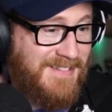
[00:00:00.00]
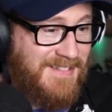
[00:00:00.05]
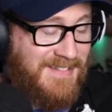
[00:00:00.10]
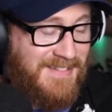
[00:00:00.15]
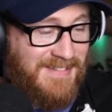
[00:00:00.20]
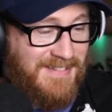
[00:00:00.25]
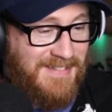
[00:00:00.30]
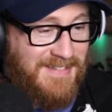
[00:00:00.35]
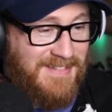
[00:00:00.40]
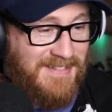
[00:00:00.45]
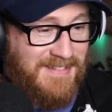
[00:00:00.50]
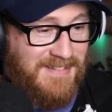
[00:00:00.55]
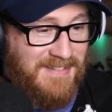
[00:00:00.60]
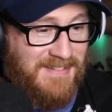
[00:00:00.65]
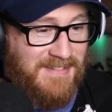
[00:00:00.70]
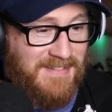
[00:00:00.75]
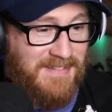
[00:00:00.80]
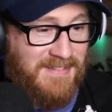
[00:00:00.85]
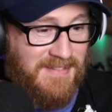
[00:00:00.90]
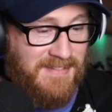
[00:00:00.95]

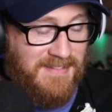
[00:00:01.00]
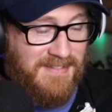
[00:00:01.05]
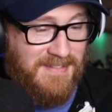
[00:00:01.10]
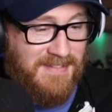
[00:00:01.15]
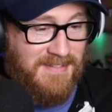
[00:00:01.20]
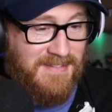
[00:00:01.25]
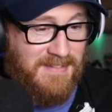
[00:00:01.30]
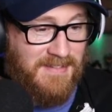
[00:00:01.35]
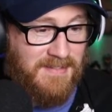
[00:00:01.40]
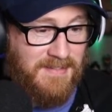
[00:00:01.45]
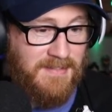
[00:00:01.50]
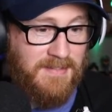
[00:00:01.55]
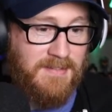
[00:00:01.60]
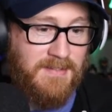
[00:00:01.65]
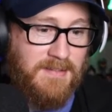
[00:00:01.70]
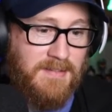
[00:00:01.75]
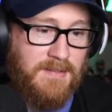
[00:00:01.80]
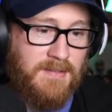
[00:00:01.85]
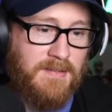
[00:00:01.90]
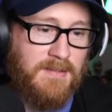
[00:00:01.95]

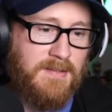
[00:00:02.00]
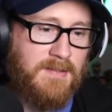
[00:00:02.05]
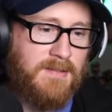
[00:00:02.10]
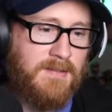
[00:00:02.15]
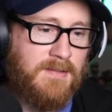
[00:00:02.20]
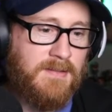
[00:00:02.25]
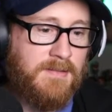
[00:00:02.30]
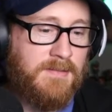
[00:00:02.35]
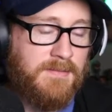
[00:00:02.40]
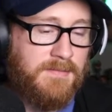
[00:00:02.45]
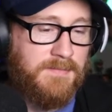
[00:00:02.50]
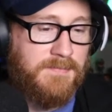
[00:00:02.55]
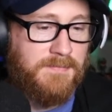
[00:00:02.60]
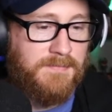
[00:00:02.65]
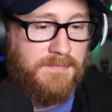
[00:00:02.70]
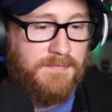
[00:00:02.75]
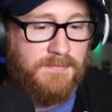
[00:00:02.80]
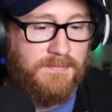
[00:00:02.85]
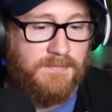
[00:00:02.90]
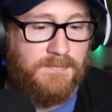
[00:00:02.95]

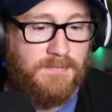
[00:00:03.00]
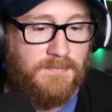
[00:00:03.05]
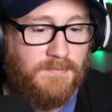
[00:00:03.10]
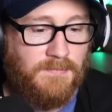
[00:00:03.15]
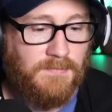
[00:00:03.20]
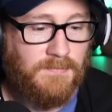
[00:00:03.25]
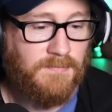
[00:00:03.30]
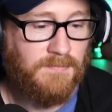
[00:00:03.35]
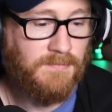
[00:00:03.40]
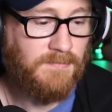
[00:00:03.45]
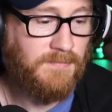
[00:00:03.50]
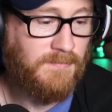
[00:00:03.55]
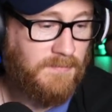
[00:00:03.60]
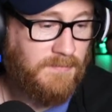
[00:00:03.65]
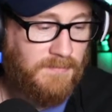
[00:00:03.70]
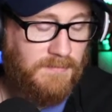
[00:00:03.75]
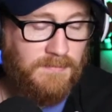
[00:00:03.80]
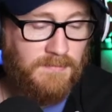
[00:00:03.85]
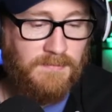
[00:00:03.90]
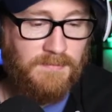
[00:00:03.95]

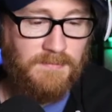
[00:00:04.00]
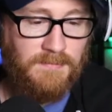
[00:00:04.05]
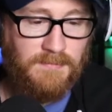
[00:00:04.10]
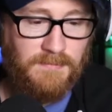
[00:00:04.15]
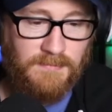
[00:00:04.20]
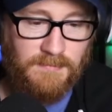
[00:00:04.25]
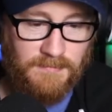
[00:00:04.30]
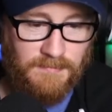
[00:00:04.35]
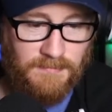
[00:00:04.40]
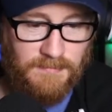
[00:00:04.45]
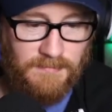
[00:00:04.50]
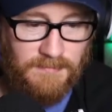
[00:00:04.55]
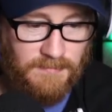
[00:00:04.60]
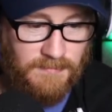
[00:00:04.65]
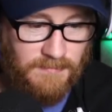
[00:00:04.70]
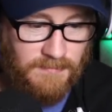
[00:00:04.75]
The person shown says nothing.